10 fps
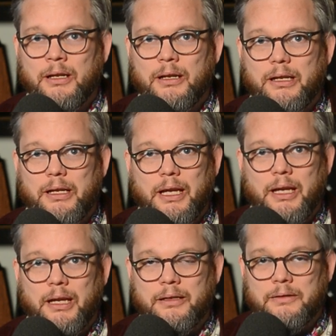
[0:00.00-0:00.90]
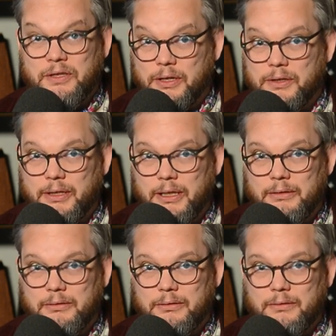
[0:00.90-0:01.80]
and seriously,
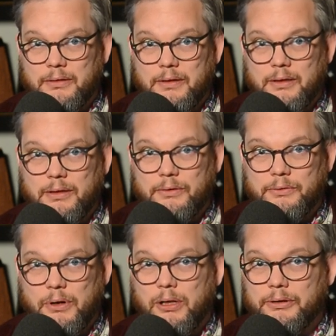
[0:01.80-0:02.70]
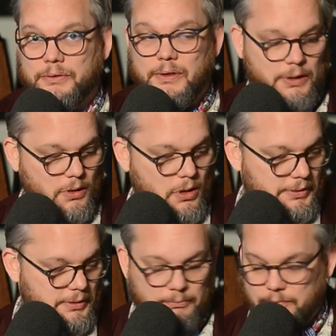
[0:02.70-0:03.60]
you know is like
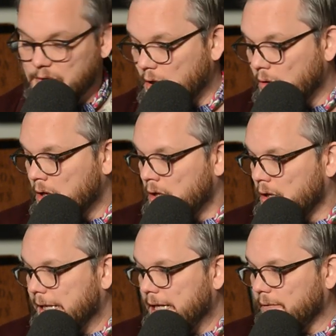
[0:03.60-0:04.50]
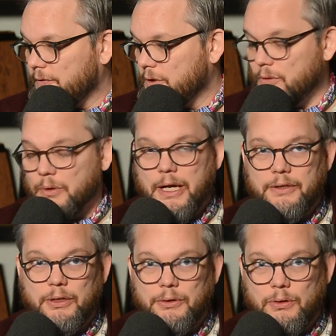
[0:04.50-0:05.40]
awesome. So if you uh,
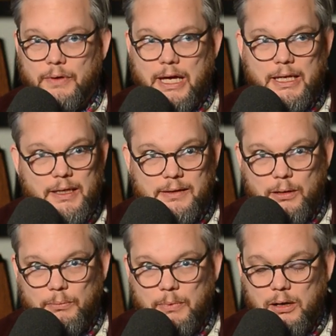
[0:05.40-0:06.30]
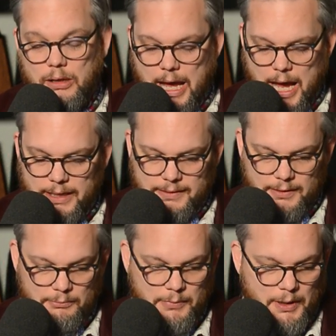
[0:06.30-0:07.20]
don't know who that is, I'll I'll add
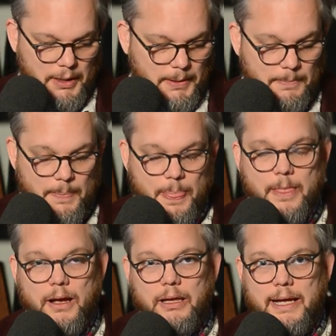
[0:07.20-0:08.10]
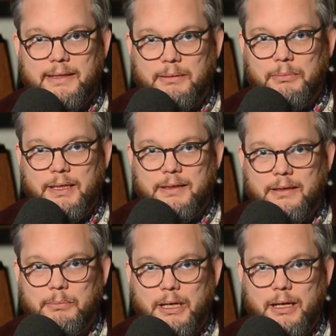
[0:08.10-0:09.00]
some um, I'll add some links in
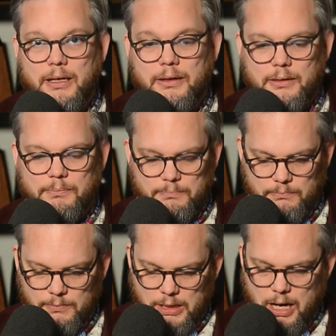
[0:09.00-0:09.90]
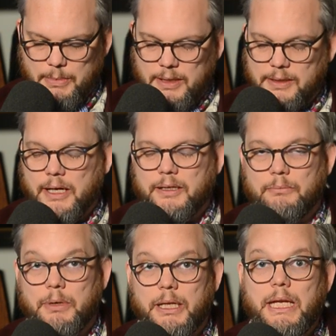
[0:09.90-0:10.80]
the in the comment section.
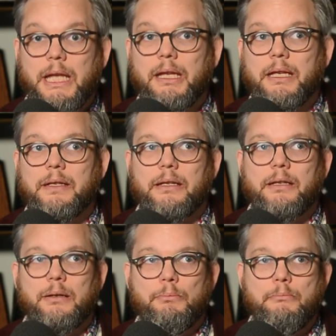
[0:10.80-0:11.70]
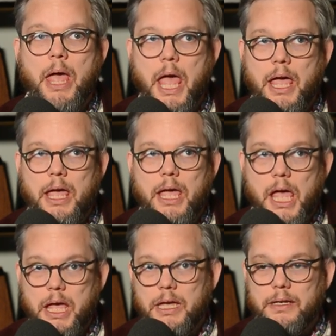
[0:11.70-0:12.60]
But he is an
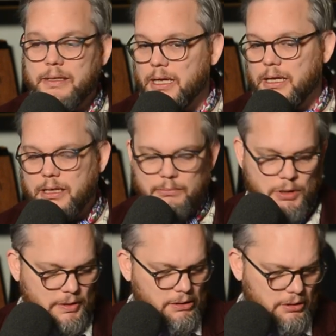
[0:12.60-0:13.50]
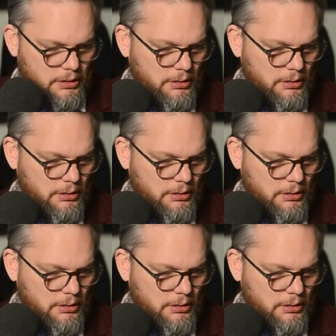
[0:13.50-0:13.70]
amazing musician.